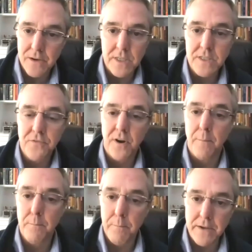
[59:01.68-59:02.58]
high risk for
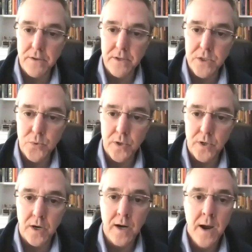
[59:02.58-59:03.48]
a mental
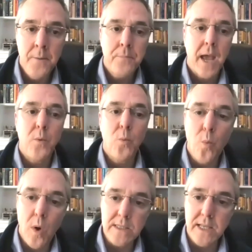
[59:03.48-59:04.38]
disorder.
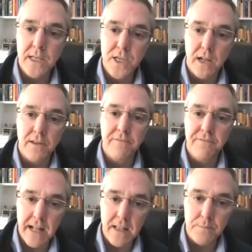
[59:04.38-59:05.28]
And once that child
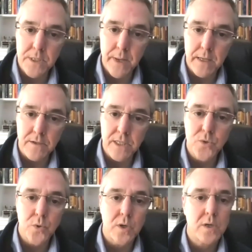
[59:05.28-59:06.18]
develops a mental
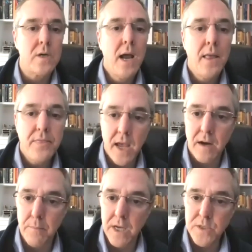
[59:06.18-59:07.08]
disorder,
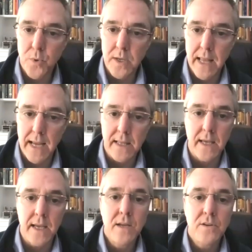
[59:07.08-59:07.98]
they are much more
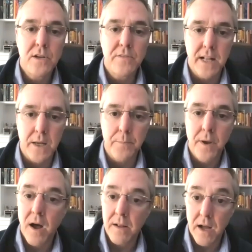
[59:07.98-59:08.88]
likely to
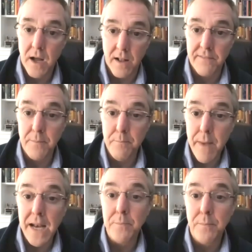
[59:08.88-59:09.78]
develop all the
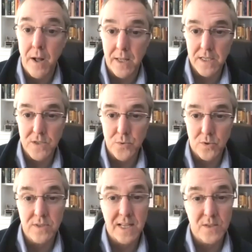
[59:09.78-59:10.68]
metabolic
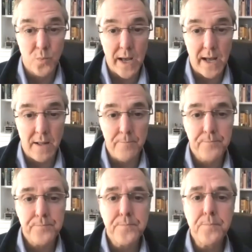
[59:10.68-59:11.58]
disorders as
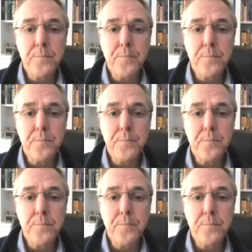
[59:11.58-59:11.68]
well.